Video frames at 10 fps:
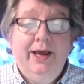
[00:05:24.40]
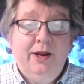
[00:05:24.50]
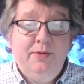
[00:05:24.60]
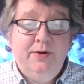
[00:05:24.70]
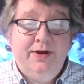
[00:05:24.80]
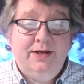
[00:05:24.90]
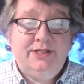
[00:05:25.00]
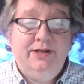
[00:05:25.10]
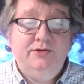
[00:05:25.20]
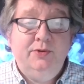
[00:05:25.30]

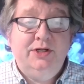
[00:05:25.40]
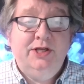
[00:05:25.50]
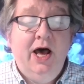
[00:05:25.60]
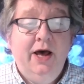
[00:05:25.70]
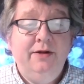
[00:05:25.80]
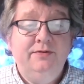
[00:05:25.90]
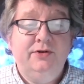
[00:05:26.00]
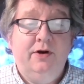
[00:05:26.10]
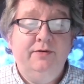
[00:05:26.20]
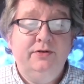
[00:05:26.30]
AWS gives you a ton of
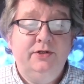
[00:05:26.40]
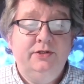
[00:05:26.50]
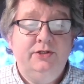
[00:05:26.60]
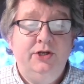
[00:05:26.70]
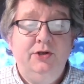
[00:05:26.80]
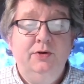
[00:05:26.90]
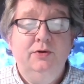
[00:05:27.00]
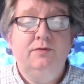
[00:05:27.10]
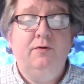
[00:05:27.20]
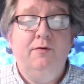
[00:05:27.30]
services to
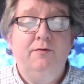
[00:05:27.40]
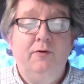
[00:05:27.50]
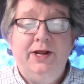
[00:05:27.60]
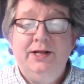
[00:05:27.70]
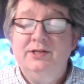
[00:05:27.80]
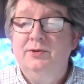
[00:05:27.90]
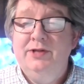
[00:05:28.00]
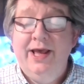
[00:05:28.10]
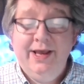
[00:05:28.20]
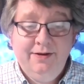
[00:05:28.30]
use for free, so
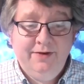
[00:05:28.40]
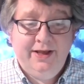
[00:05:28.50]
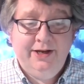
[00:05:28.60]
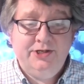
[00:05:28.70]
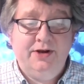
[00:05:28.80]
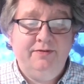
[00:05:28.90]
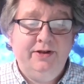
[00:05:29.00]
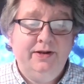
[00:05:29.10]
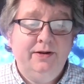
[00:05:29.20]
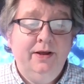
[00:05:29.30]
take advantage of
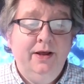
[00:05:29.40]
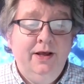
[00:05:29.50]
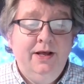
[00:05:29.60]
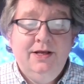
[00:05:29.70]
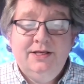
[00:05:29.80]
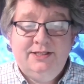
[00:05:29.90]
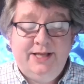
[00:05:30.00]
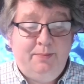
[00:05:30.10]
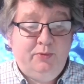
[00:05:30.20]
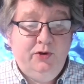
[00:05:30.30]
it.
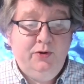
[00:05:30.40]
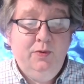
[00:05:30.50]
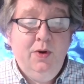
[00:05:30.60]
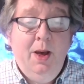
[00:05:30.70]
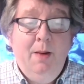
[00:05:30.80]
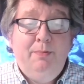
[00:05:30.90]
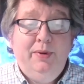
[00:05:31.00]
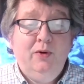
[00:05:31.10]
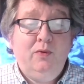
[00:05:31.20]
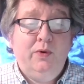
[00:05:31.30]
Step two,
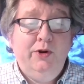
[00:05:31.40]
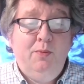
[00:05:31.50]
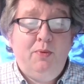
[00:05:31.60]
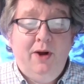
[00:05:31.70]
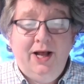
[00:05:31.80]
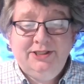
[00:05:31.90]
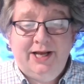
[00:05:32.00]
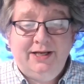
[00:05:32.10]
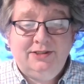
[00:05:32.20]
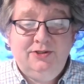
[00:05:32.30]
build real
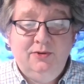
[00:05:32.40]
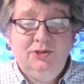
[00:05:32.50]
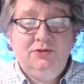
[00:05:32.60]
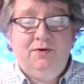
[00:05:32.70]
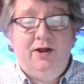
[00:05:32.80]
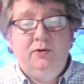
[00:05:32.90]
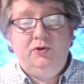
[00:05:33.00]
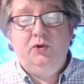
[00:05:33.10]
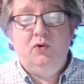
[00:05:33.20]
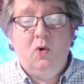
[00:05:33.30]
projects. Don't just follow
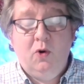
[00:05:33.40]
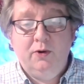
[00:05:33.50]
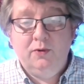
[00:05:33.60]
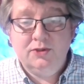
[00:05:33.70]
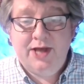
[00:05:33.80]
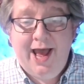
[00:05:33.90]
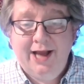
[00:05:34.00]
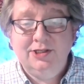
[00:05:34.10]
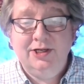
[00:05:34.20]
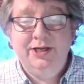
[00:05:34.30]
tutorials,
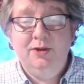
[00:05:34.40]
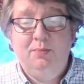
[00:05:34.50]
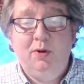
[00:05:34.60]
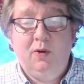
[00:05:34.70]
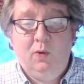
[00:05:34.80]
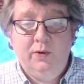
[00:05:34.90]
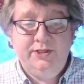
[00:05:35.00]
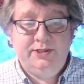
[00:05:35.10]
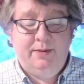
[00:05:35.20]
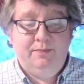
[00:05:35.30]
actually
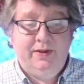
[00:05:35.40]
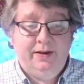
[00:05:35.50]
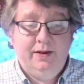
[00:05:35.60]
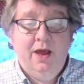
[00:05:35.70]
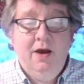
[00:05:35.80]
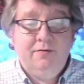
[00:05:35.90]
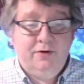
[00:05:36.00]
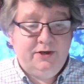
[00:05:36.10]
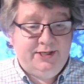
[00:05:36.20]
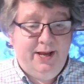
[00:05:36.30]
deploy something.
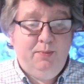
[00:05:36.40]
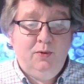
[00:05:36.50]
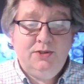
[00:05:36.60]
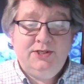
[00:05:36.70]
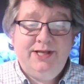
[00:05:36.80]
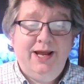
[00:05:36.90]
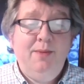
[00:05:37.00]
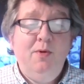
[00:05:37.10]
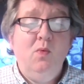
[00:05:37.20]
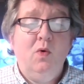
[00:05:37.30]
For example,
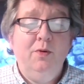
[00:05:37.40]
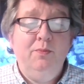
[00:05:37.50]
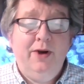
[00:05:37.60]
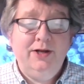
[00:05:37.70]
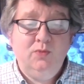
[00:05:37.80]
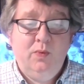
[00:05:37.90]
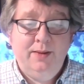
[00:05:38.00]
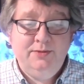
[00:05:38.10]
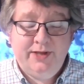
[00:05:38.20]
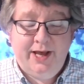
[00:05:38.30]
set up a WordPress
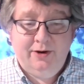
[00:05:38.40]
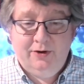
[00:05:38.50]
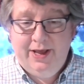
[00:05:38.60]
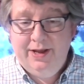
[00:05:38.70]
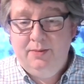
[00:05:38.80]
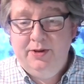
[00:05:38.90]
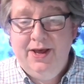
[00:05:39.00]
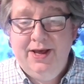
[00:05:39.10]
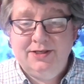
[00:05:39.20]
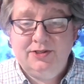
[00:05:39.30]
website on
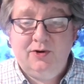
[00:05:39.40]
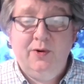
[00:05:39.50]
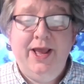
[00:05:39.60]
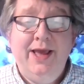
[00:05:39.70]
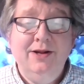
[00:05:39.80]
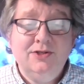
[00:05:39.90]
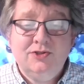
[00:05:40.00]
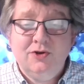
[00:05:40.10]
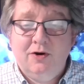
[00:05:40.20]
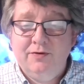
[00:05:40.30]
AWS, create a
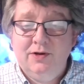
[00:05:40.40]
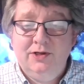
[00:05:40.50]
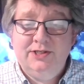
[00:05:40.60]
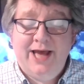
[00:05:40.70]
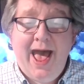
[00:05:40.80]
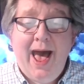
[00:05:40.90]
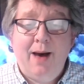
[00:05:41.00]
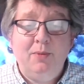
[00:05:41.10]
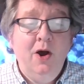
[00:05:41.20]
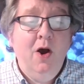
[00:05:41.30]
serverless
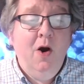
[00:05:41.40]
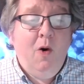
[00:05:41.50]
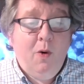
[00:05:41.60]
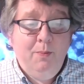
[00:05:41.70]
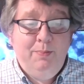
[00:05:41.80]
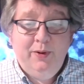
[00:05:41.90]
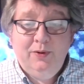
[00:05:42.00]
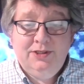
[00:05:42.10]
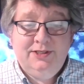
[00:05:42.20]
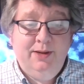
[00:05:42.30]
app, or
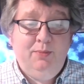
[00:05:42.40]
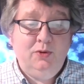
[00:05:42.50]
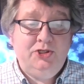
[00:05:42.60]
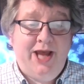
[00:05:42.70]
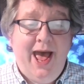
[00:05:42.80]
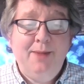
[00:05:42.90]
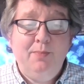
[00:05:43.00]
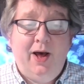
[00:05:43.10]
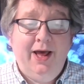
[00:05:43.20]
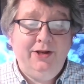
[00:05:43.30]
build a simple
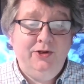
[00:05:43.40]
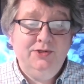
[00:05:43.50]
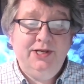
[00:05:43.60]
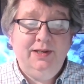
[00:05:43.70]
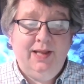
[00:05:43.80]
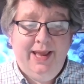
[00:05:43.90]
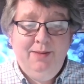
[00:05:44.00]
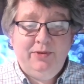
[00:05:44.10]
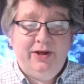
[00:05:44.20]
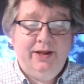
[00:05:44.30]
chatbot using
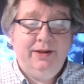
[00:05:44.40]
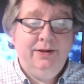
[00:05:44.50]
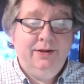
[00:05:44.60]
Lambda.